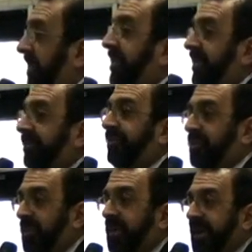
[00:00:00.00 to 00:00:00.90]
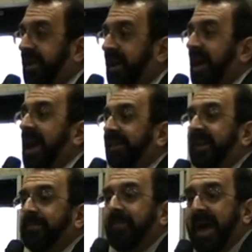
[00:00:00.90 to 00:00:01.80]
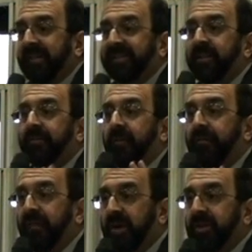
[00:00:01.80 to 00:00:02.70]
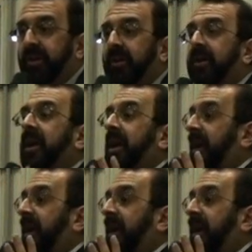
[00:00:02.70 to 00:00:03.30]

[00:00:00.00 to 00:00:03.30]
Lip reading: on this story as a massive failure